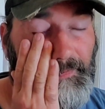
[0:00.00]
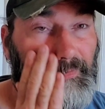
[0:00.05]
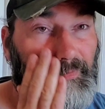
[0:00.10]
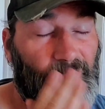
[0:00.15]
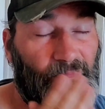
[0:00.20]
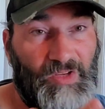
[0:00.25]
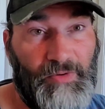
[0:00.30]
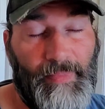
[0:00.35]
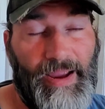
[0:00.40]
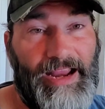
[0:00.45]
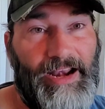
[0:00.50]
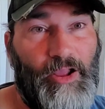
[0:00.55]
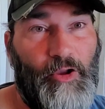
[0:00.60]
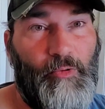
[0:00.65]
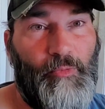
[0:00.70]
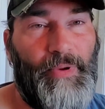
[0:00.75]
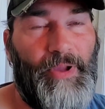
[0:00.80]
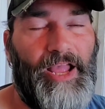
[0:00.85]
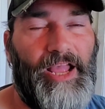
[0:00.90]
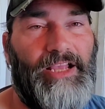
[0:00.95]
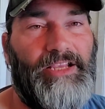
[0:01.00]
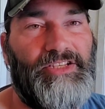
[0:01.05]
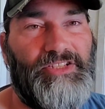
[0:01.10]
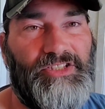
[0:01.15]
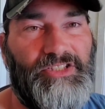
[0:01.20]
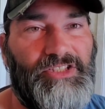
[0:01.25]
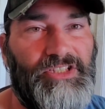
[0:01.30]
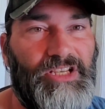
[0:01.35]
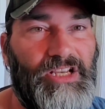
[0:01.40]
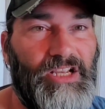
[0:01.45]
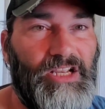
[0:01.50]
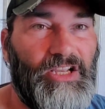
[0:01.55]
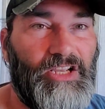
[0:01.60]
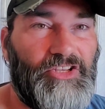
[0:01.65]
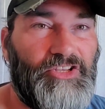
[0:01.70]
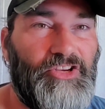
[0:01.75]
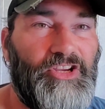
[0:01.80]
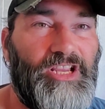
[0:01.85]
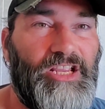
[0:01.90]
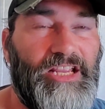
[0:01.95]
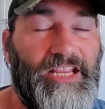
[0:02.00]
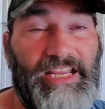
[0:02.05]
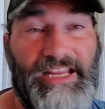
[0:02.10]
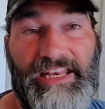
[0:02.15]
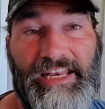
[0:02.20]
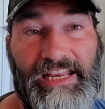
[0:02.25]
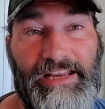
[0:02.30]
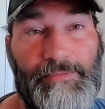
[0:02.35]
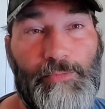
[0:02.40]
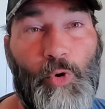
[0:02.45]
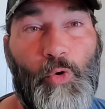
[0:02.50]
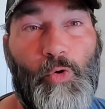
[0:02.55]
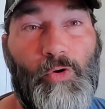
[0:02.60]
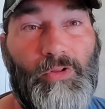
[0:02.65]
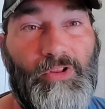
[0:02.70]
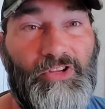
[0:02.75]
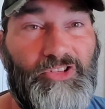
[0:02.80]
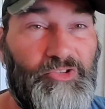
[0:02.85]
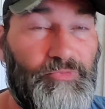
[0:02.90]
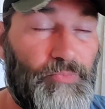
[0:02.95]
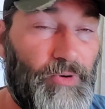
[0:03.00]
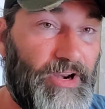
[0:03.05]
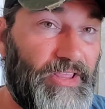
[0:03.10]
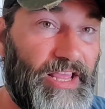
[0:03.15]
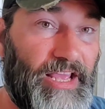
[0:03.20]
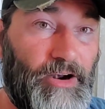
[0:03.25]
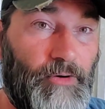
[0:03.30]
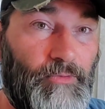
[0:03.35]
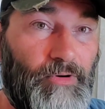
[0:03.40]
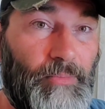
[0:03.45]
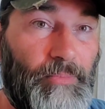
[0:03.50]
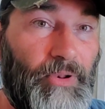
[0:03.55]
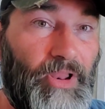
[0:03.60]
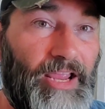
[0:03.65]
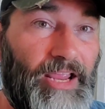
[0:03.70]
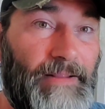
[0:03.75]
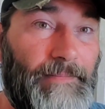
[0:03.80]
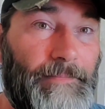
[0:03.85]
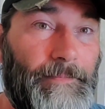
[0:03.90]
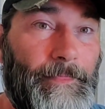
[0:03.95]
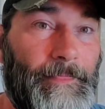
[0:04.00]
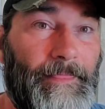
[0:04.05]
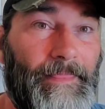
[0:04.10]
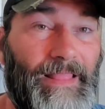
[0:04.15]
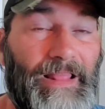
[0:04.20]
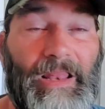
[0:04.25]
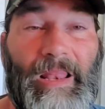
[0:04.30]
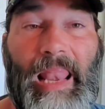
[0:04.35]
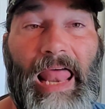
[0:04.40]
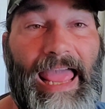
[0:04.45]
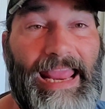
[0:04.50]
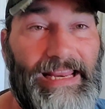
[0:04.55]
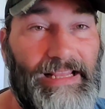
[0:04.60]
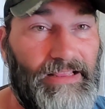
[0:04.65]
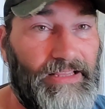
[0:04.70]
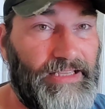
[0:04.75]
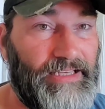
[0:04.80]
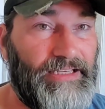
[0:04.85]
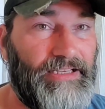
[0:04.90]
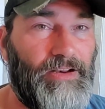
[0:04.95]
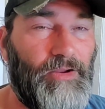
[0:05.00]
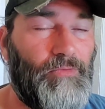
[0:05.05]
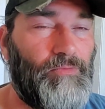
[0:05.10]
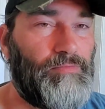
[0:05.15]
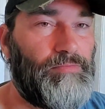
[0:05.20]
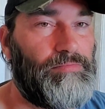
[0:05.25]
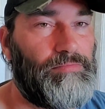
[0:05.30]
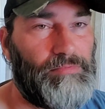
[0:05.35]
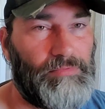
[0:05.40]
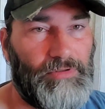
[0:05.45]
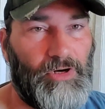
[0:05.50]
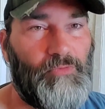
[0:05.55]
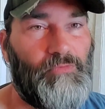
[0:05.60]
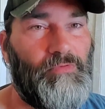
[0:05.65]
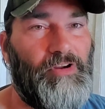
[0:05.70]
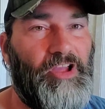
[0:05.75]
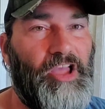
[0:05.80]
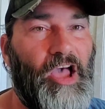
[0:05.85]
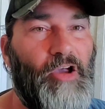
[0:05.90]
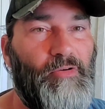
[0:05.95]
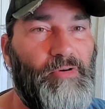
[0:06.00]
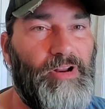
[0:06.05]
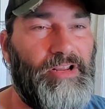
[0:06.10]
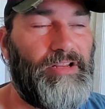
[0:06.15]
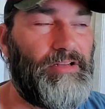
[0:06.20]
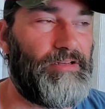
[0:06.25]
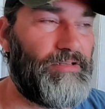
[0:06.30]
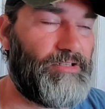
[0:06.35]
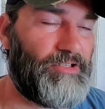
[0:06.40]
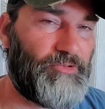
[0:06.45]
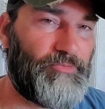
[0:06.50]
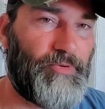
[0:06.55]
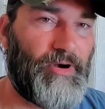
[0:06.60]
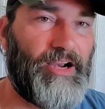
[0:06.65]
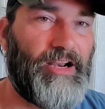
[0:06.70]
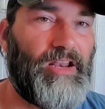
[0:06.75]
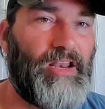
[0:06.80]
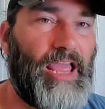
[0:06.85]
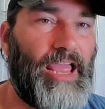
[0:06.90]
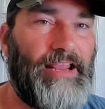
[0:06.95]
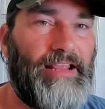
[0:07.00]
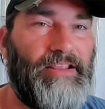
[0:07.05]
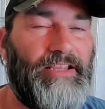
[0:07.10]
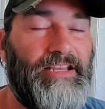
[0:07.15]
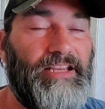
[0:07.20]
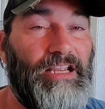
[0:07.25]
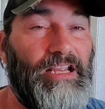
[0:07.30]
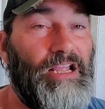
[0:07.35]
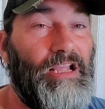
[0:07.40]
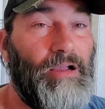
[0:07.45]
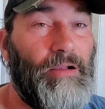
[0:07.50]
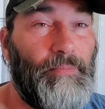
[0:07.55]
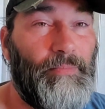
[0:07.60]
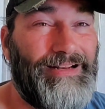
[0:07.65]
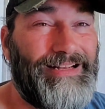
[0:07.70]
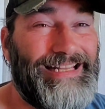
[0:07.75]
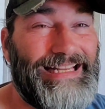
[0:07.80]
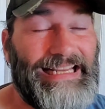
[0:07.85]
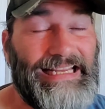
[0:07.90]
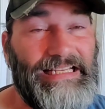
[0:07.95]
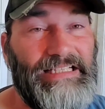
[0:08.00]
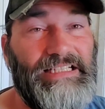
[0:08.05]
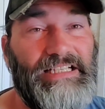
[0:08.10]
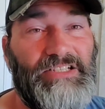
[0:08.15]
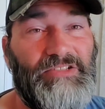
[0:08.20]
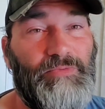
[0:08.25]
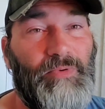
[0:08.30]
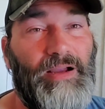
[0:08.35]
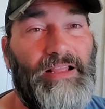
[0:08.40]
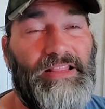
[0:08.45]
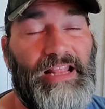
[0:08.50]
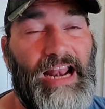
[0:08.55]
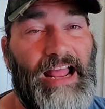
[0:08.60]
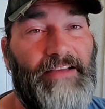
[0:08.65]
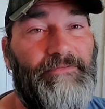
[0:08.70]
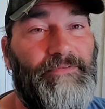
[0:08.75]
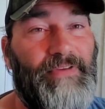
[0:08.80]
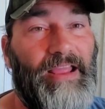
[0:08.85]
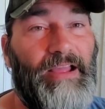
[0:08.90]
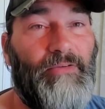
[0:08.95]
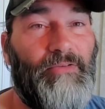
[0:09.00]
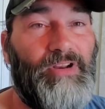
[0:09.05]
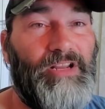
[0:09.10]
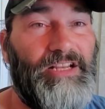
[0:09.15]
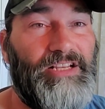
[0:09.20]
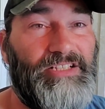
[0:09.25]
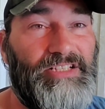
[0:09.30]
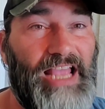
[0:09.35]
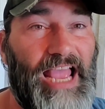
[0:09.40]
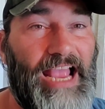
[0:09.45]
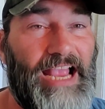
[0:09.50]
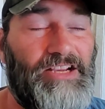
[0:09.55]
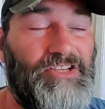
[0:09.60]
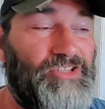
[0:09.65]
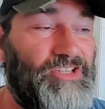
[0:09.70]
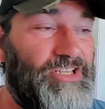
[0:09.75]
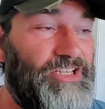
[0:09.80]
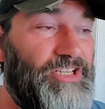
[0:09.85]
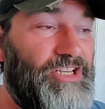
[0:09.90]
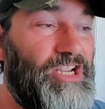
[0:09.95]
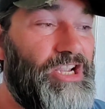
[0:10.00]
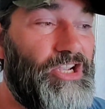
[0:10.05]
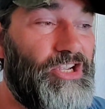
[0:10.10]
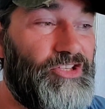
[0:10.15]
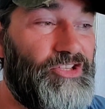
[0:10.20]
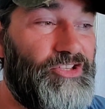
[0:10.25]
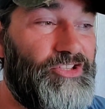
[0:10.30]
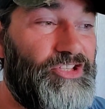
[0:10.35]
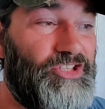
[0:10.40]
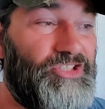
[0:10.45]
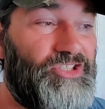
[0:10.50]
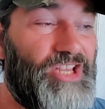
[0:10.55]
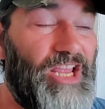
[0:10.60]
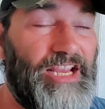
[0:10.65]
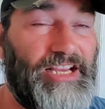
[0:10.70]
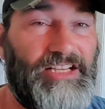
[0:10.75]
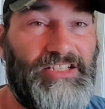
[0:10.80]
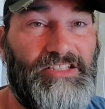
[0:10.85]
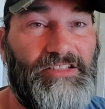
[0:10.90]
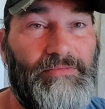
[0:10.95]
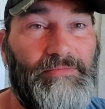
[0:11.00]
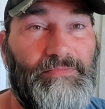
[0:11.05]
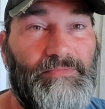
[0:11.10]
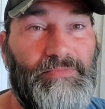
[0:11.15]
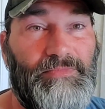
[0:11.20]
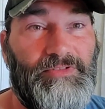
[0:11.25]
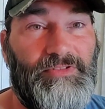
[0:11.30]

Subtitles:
tomato pests, you can get neem oil and spray that on the plant lightly. Don't coat it. Spray it lightly. But the easiest way that I found is actually you just take some